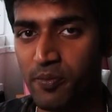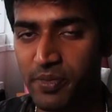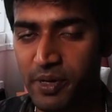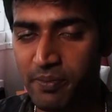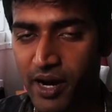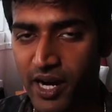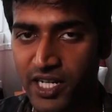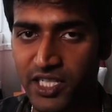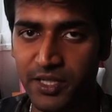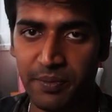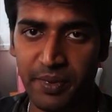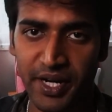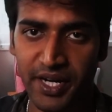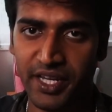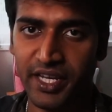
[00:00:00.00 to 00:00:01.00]
to be
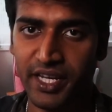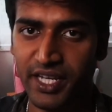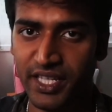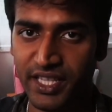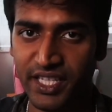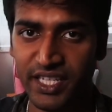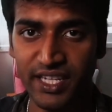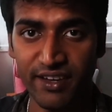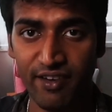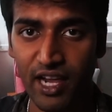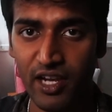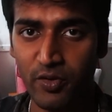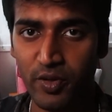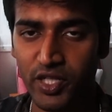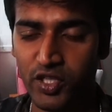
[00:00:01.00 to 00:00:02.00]
participating in the
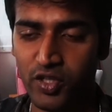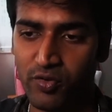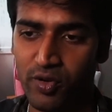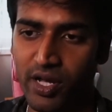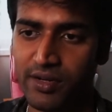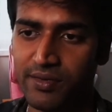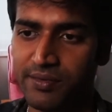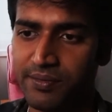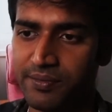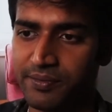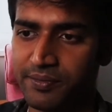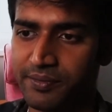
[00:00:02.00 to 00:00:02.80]
evaluation run.